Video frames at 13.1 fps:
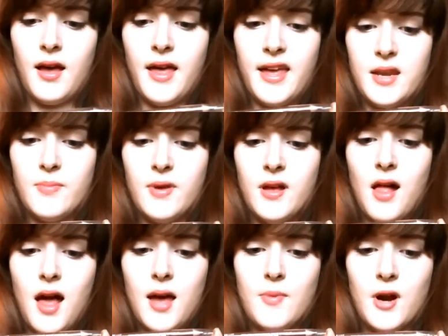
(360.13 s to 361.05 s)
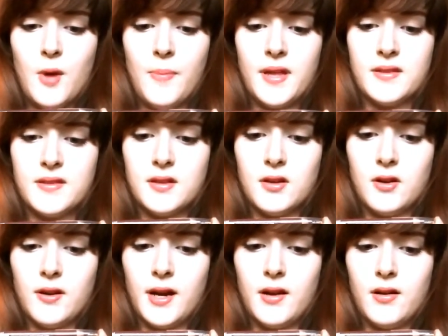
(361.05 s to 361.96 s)
Annabelle Eyebrow Pencil
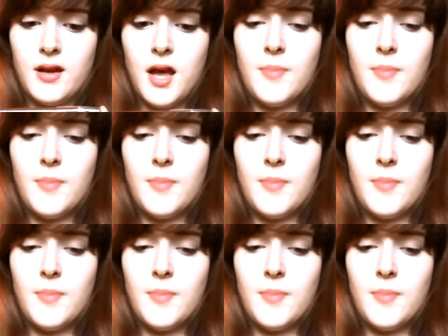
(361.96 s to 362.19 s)
Crayon,